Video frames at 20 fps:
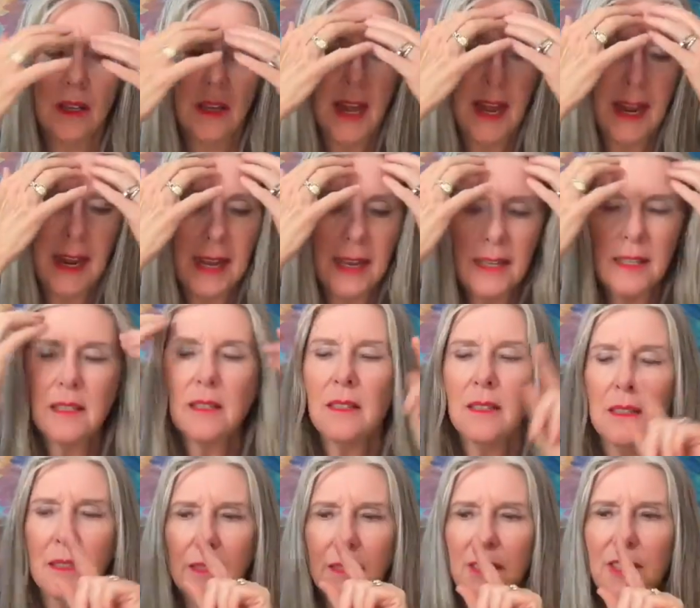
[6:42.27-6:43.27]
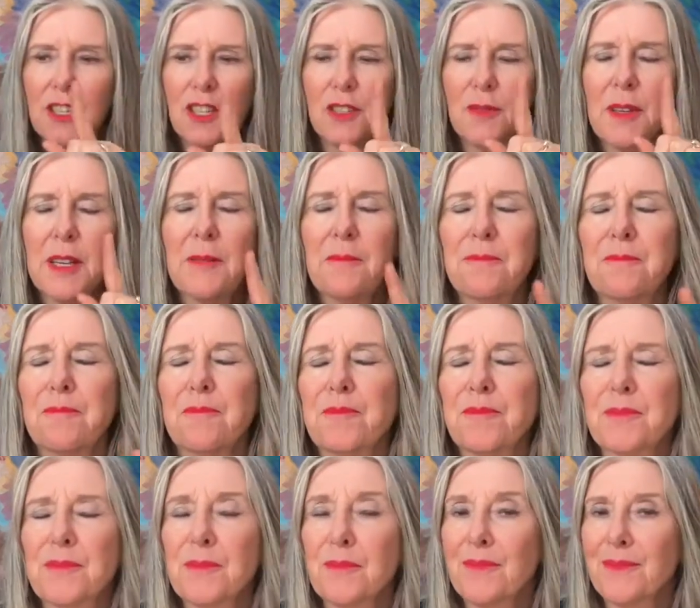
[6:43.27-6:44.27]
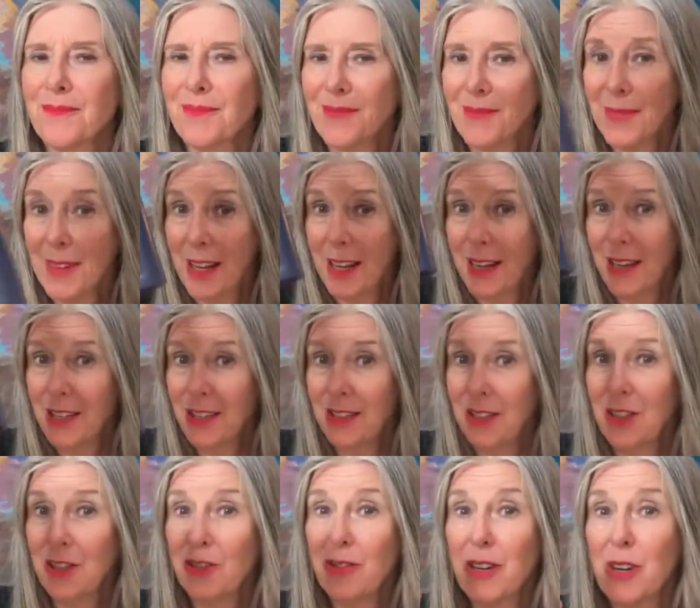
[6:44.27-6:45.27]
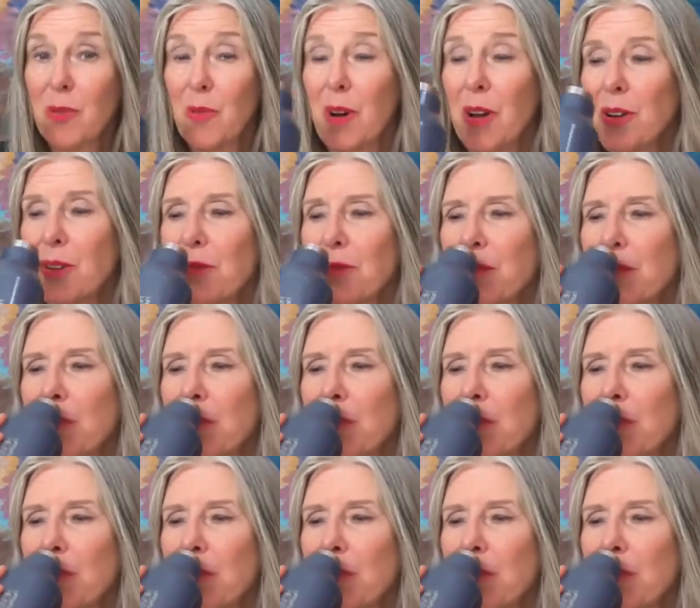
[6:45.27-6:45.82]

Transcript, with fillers: And, excuse me, Love drink of water.